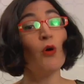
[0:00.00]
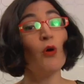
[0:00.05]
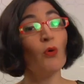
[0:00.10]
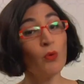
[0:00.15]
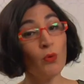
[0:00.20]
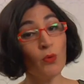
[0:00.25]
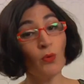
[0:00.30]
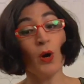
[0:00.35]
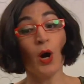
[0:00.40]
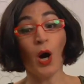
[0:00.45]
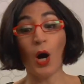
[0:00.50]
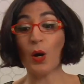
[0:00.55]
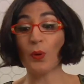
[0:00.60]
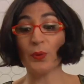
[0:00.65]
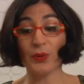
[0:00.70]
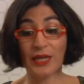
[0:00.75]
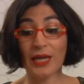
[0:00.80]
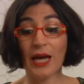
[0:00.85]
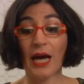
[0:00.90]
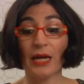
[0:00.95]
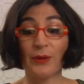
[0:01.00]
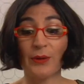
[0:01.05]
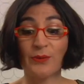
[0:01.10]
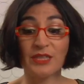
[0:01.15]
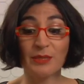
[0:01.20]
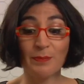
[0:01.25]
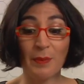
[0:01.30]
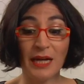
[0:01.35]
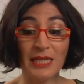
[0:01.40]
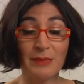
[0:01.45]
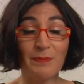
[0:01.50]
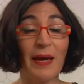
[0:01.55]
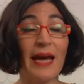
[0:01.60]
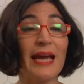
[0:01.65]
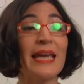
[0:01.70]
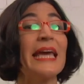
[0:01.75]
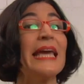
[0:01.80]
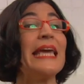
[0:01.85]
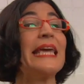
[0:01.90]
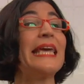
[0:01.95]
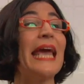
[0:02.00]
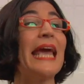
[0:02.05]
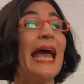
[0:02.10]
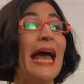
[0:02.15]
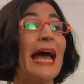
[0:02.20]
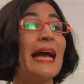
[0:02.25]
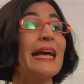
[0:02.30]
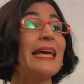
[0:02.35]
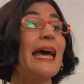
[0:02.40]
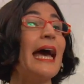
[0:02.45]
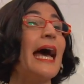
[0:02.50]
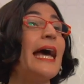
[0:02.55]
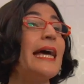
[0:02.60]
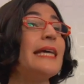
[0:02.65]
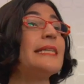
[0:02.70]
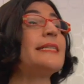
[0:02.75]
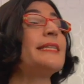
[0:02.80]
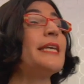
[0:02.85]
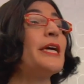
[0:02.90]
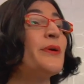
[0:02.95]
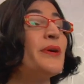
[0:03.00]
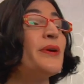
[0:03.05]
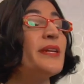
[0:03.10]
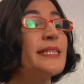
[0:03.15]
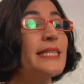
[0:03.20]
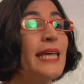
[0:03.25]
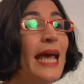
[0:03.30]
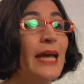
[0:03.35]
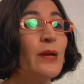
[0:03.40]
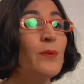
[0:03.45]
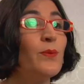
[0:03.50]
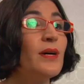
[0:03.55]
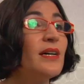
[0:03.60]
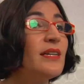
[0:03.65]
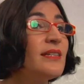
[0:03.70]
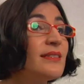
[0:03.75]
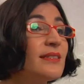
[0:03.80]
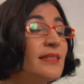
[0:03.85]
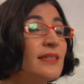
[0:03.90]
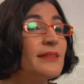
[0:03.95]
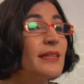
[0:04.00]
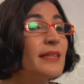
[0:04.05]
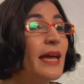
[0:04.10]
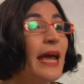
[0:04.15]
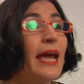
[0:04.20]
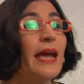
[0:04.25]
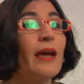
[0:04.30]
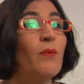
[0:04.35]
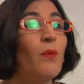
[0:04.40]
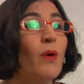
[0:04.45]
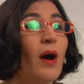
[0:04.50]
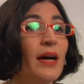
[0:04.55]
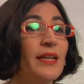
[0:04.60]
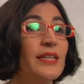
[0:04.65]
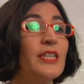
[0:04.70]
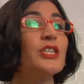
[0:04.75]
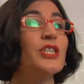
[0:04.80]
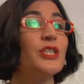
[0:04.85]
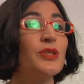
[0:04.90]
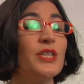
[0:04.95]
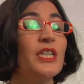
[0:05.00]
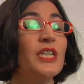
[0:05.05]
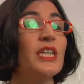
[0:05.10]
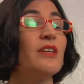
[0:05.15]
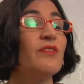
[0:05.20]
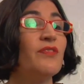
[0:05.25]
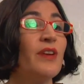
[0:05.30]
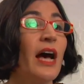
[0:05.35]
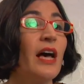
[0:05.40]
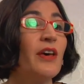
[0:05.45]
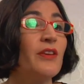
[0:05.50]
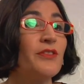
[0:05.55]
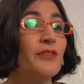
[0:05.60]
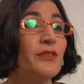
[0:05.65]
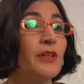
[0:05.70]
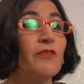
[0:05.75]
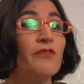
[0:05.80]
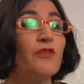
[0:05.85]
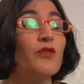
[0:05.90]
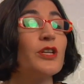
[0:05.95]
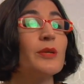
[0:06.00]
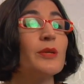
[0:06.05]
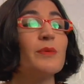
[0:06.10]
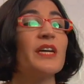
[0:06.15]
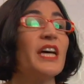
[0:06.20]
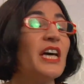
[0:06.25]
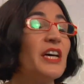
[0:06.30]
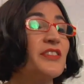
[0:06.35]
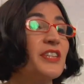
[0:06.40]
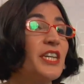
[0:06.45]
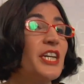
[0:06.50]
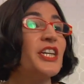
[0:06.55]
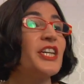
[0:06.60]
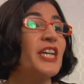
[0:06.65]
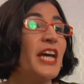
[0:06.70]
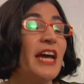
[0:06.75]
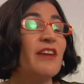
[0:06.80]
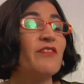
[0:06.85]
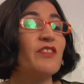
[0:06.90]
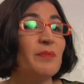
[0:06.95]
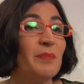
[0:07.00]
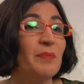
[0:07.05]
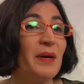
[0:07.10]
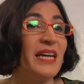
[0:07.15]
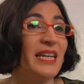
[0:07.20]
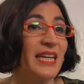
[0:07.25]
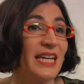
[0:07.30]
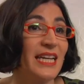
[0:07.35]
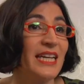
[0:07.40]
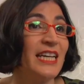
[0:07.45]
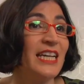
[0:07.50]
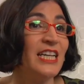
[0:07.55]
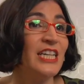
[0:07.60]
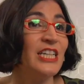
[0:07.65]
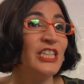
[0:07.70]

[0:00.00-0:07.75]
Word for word: Ooh, already got a response back. Yeah, guys, their intent was that they wanted to give affordable health care to everybody.